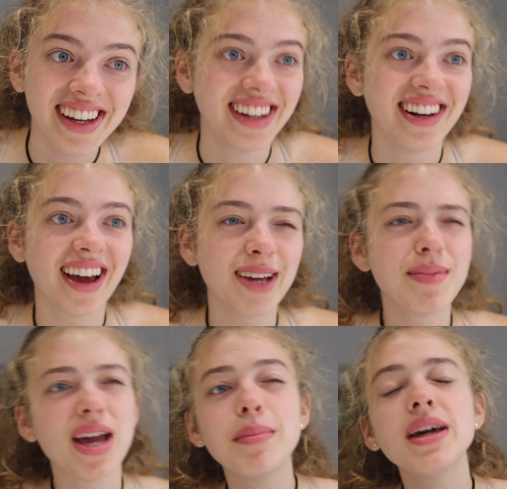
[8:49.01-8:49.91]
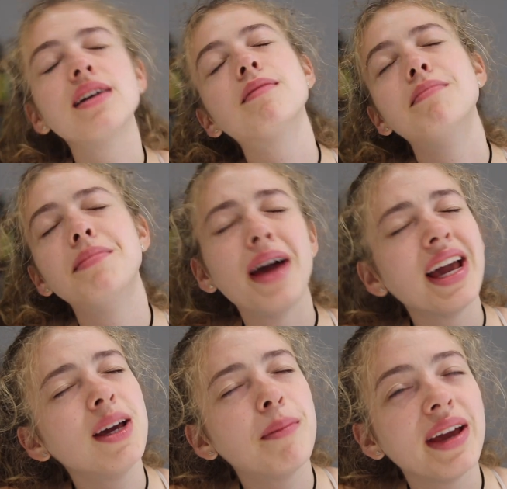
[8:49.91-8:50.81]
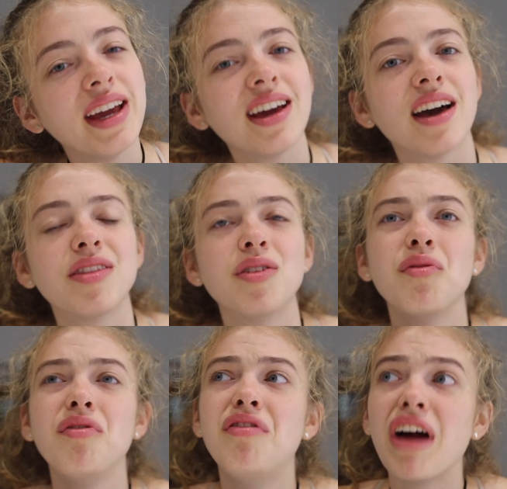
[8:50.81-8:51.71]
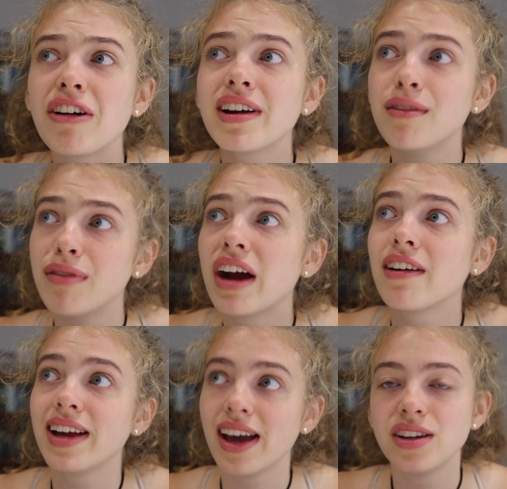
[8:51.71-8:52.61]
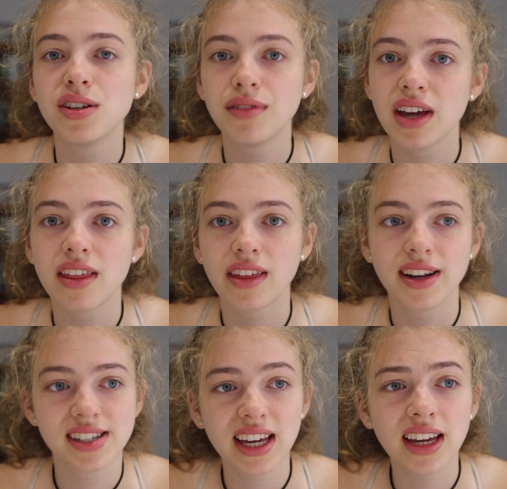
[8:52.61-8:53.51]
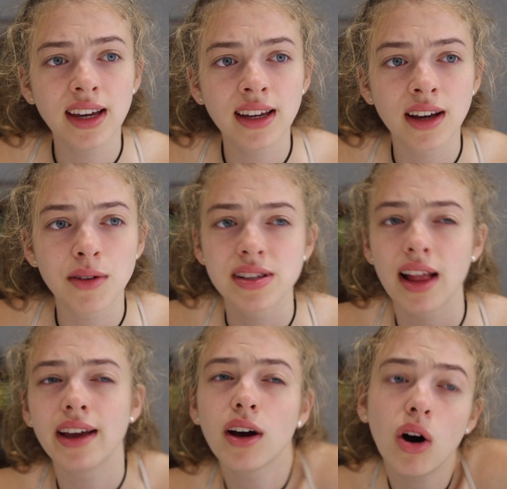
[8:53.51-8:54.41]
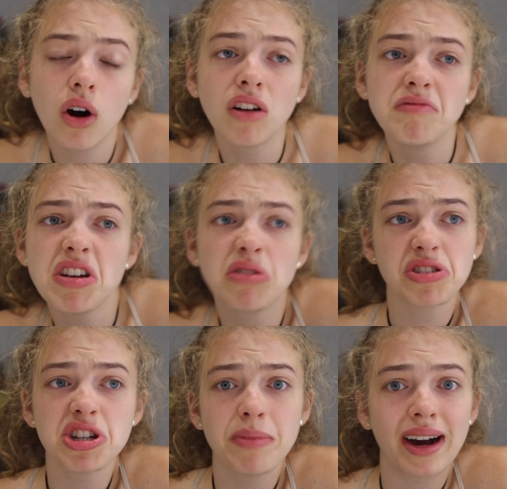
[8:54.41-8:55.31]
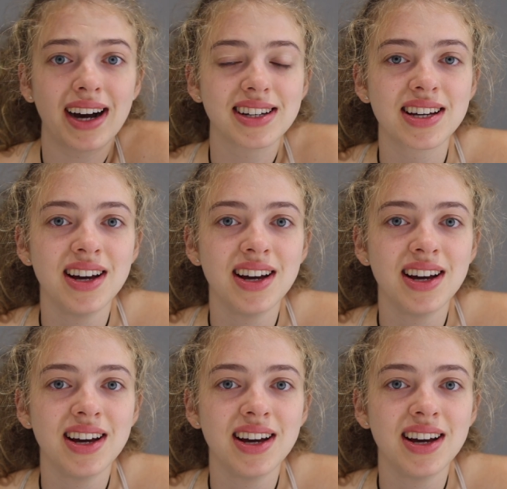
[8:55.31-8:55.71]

Like, maybe at the very, very end of year 13, I was like, oh, they're not too bad.